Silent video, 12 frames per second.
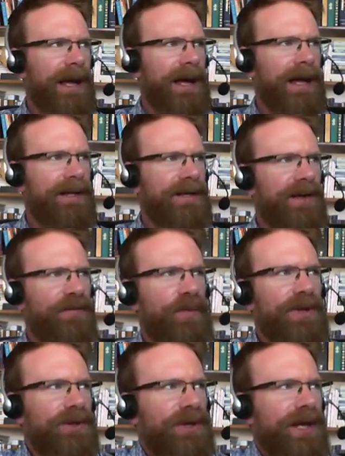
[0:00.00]
And if
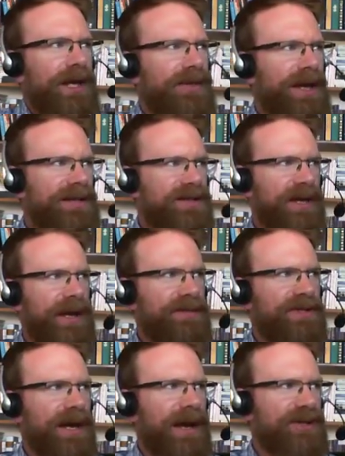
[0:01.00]
we look at that
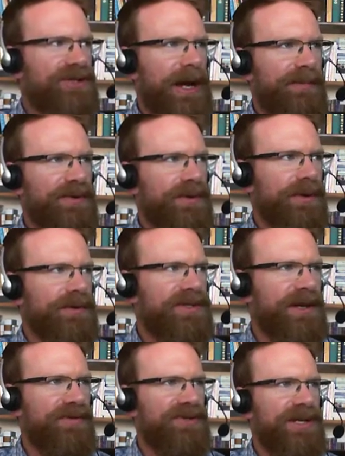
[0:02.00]
same text, chapter
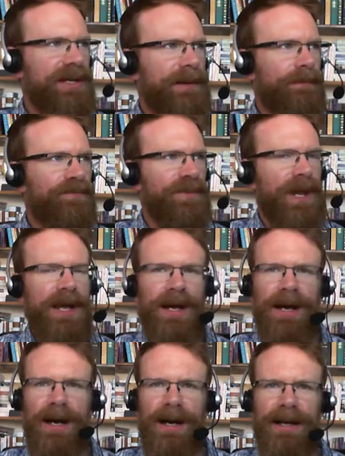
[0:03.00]
17,
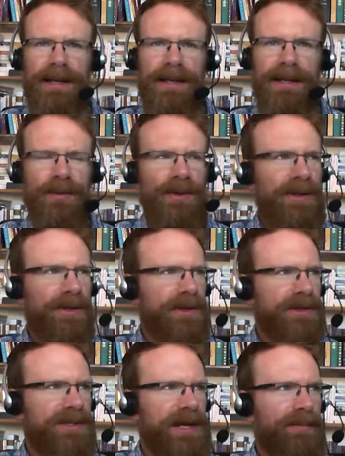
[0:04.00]
uh,
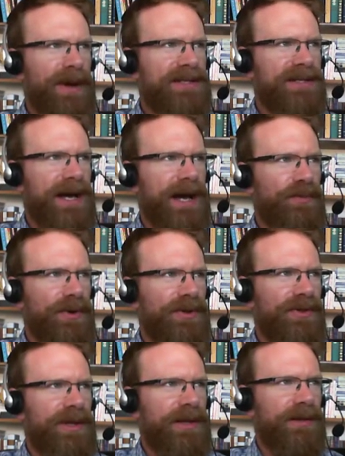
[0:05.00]
side by side
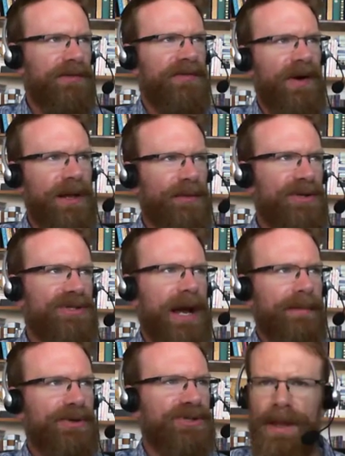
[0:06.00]
with the following
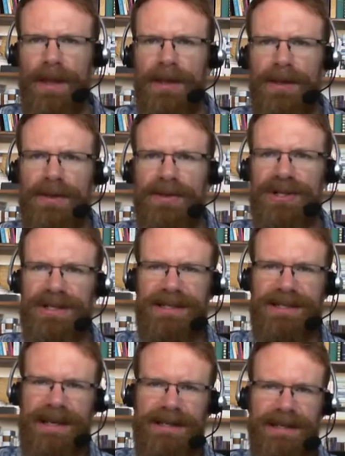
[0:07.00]
chapter,
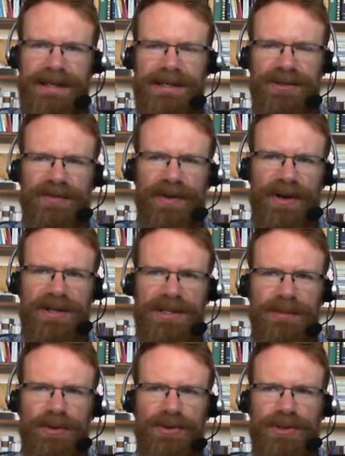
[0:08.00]
Genesis 18 tells a very
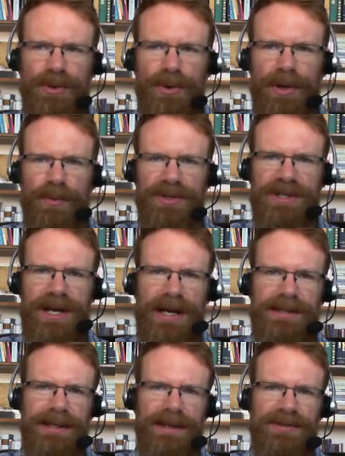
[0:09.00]
similar story in which
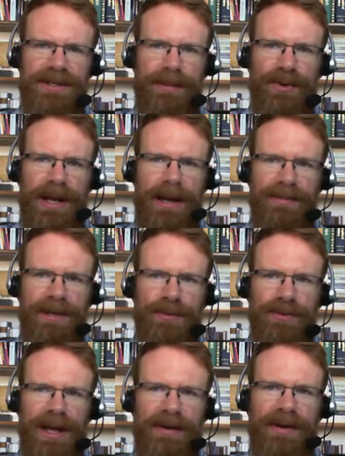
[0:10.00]
God tells Abraham that he
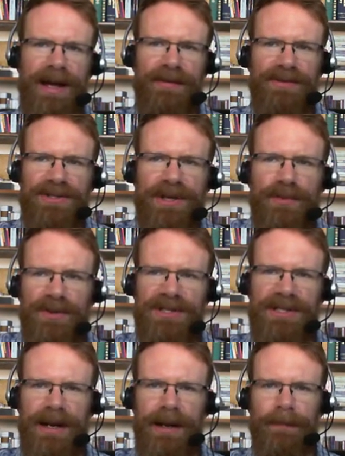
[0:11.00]
will have, have a son with
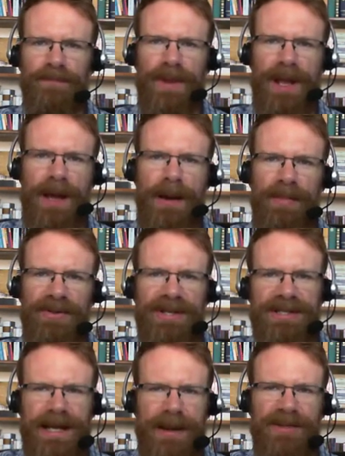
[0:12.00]
Sarah, but
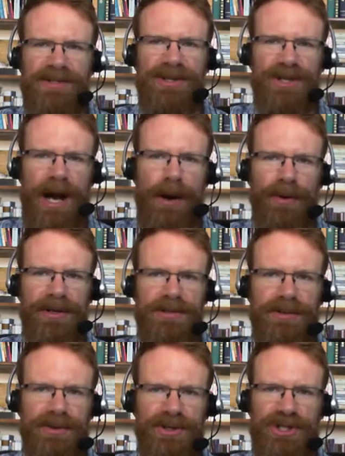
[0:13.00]
this time it's the
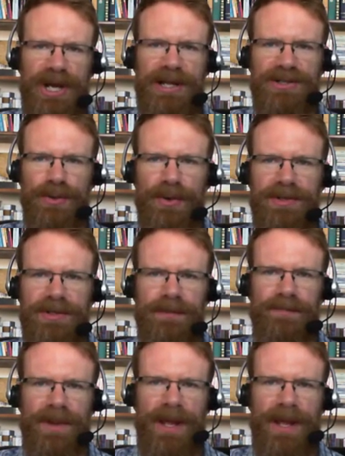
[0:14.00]
Yahwist or the J source.